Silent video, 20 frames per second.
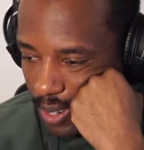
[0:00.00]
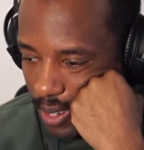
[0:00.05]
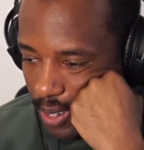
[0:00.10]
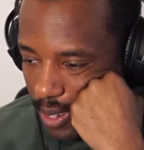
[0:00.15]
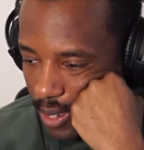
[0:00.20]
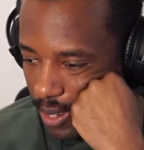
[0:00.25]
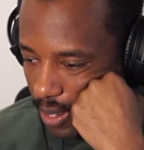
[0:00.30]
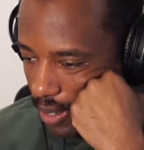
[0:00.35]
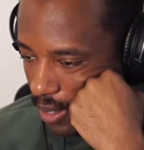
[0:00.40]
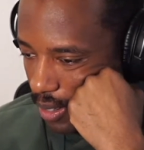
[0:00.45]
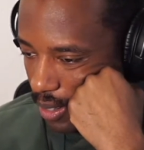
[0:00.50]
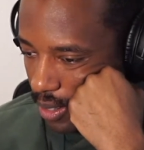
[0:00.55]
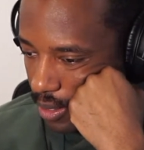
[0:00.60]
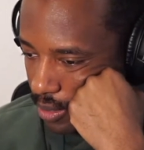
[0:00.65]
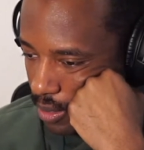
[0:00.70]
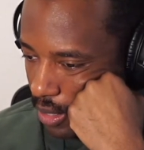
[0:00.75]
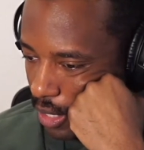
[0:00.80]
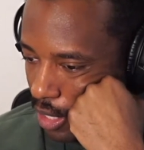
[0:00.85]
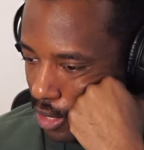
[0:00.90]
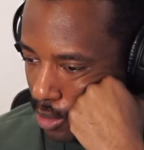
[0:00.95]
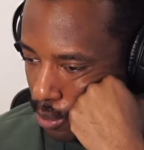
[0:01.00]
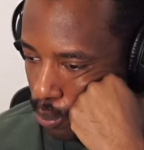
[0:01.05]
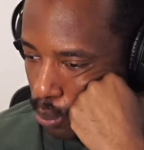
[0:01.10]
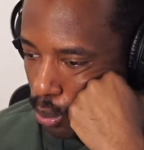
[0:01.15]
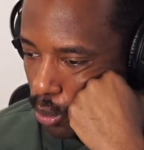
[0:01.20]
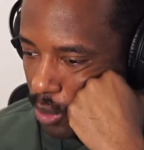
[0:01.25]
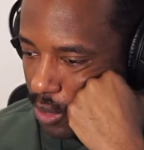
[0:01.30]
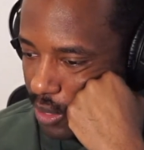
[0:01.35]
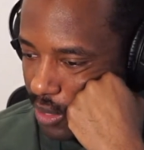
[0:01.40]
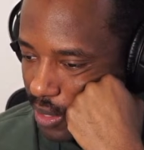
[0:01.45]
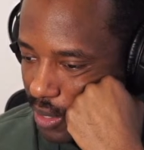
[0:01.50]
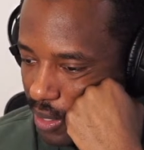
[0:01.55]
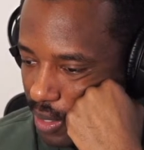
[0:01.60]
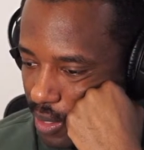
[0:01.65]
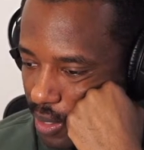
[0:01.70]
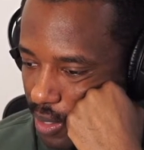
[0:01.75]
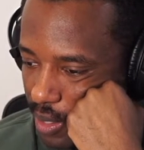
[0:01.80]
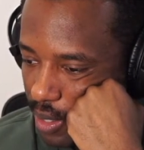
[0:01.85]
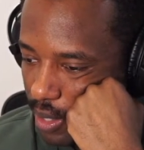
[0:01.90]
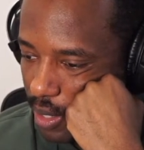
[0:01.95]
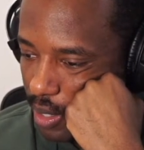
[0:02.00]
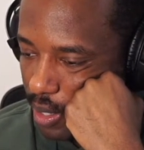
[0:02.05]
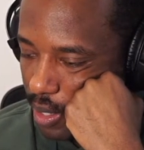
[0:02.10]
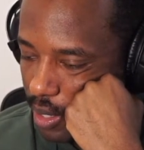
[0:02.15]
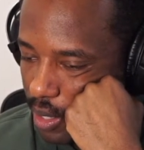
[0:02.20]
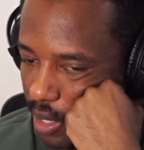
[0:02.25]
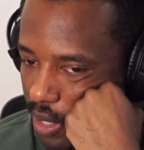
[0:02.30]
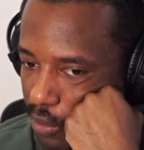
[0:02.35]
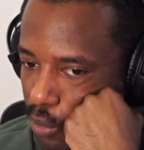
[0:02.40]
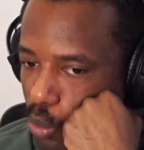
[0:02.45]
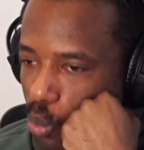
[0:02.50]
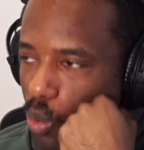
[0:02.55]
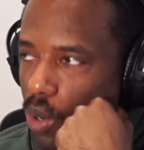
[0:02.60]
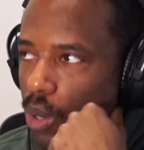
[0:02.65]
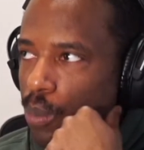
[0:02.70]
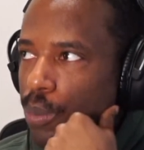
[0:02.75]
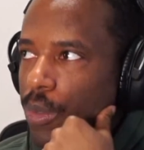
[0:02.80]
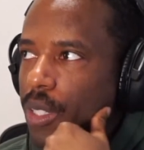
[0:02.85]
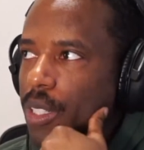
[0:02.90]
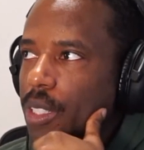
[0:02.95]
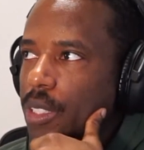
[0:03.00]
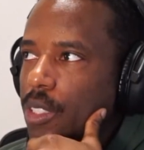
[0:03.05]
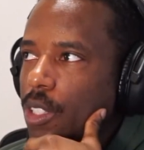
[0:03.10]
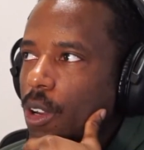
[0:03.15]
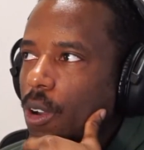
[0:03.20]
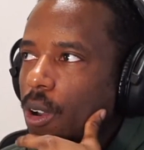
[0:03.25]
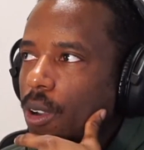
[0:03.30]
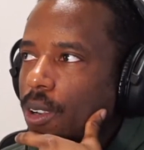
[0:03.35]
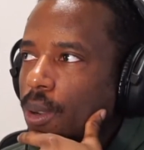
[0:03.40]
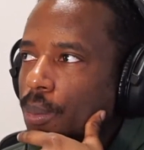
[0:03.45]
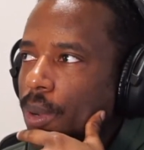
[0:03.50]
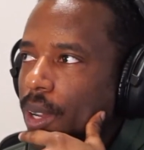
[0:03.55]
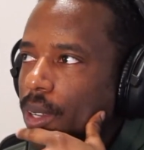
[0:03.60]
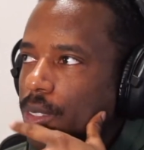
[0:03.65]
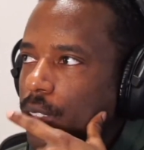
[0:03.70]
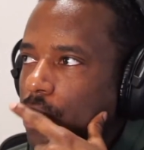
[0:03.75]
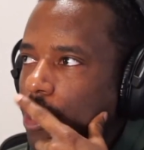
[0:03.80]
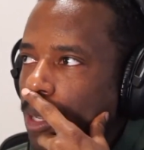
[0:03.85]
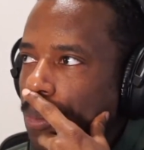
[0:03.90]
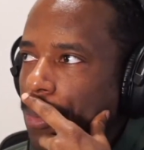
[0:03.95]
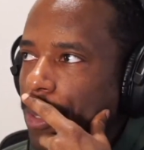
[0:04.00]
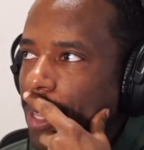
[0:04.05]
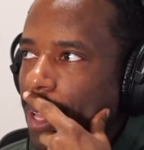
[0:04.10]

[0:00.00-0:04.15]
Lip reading: Endpoint. If you want me to talk about something,